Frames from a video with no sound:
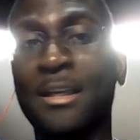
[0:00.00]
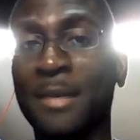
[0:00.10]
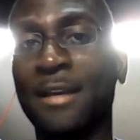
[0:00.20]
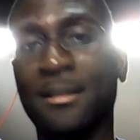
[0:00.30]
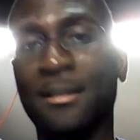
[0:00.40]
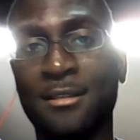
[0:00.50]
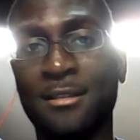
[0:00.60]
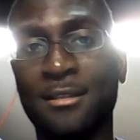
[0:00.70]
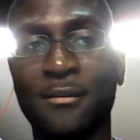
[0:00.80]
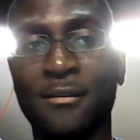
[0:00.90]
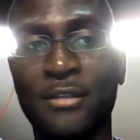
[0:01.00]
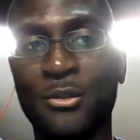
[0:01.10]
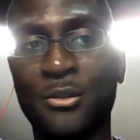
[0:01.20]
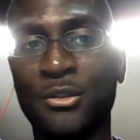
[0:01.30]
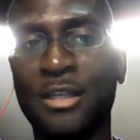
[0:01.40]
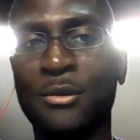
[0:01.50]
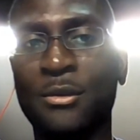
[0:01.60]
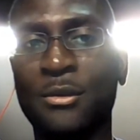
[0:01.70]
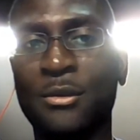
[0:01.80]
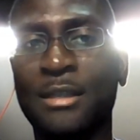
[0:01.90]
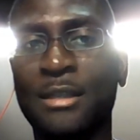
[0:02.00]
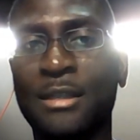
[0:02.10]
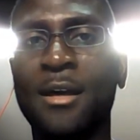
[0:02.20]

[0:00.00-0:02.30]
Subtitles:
It's the visual styles like that,